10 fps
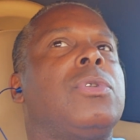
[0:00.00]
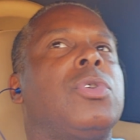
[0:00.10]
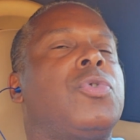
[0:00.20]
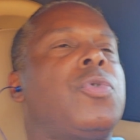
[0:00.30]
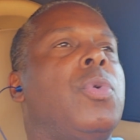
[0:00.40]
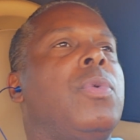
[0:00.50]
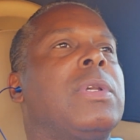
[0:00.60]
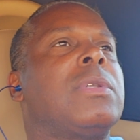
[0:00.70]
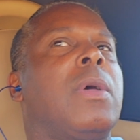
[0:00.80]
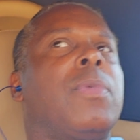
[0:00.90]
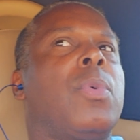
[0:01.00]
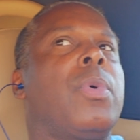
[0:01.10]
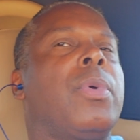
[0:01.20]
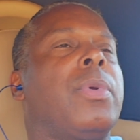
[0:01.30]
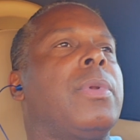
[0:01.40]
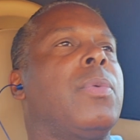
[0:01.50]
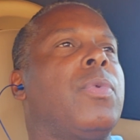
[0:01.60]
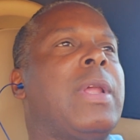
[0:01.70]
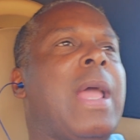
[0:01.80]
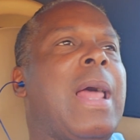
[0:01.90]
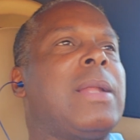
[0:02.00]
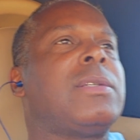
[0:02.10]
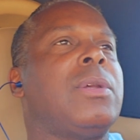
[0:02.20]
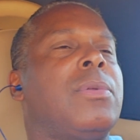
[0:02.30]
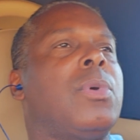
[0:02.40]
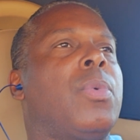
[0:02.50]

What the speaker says: the trueness of the word, the reality of the